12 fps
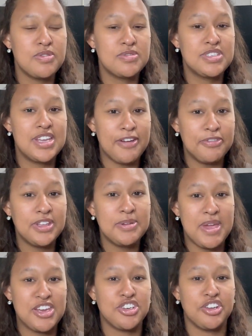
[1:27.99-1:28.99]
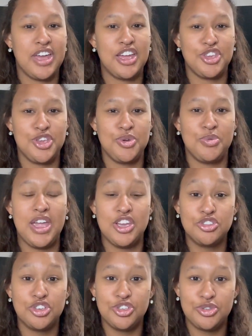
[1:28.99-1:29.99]
definitely make sure that you
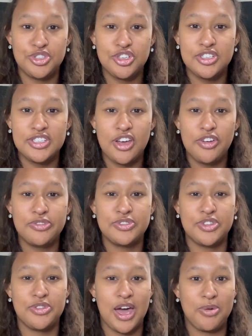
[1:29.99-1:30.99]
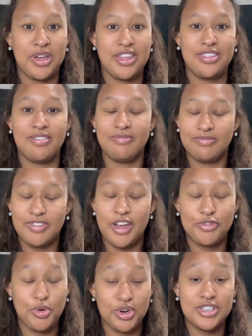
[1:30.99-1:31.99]
introduce yourself so that way,
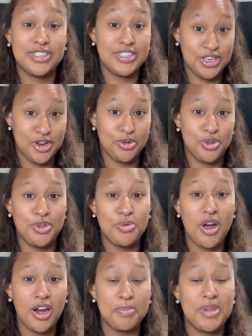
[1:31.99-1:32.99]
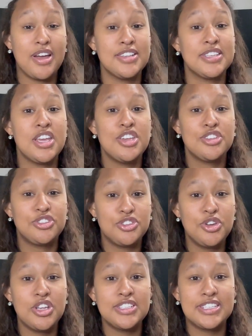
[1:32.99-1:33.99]
of course, they know who you are, because
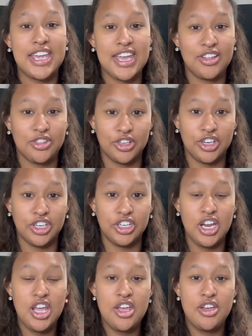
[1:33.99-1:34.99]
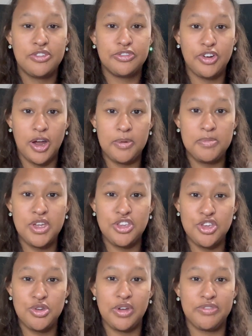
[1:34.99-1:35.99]
students can't learn from
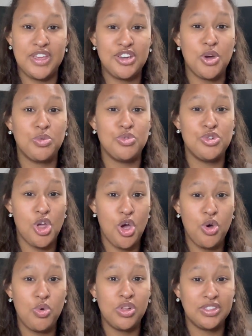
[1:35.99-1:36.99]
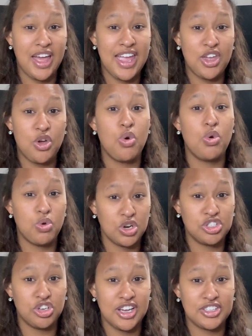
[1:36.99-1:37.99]
you if they don't know, like, or
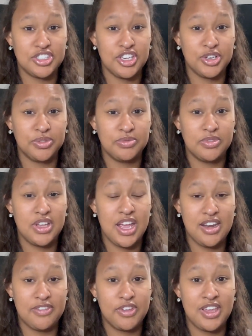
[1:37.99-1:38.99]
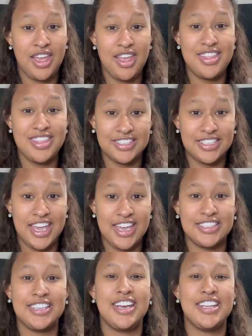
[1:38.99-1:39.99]
trust you. And in this
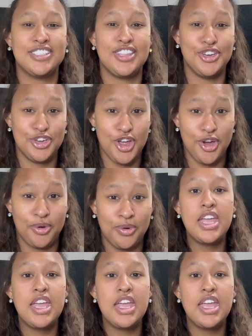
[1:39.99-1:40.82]
case, it is the no.